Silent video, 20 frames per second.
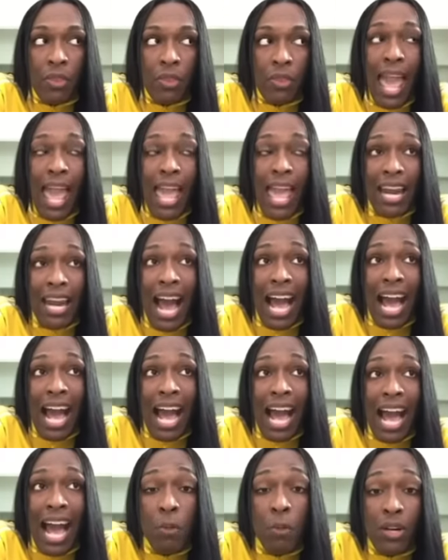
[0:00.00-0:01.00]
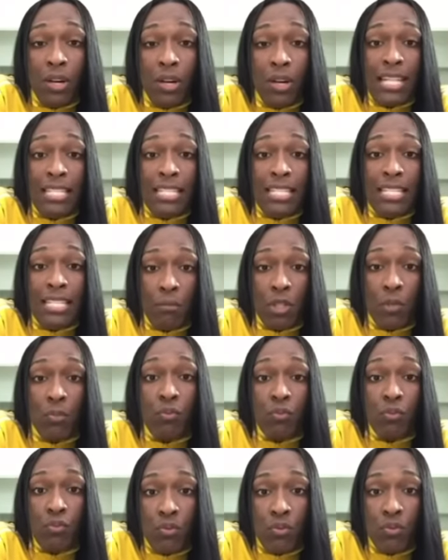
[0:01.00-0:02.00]
And I uploaded that D M to
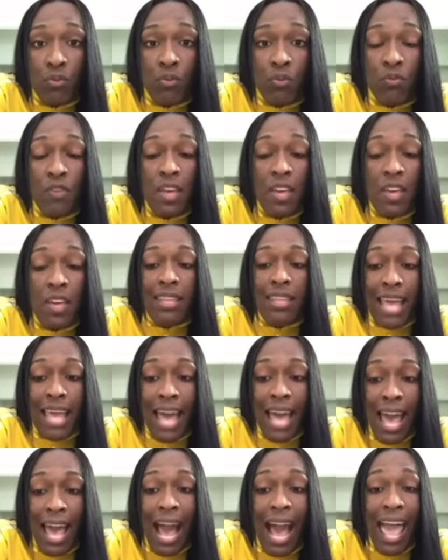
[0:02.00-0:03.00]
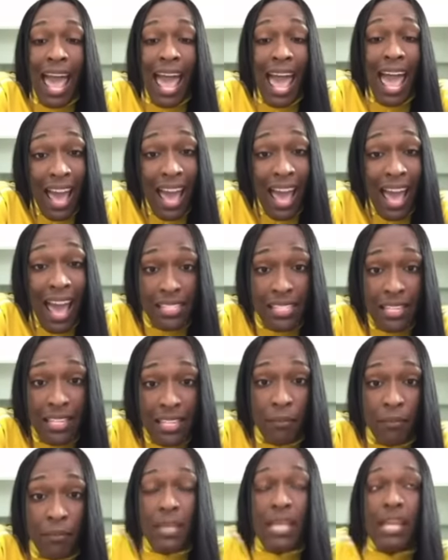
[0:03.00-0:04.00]
prove that I asked
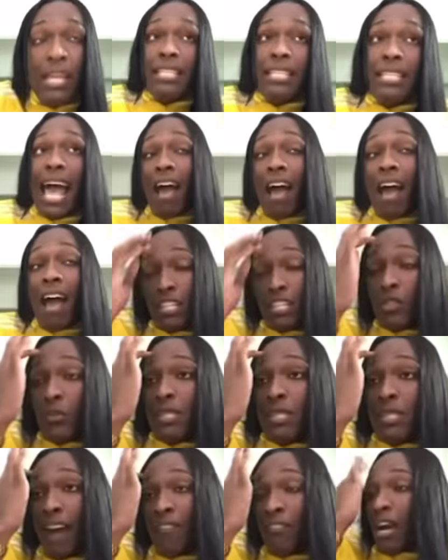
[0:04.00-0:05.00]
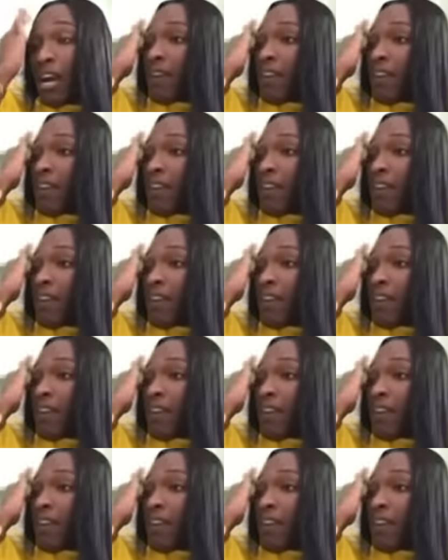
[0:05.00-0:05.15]
him, because after, this was after I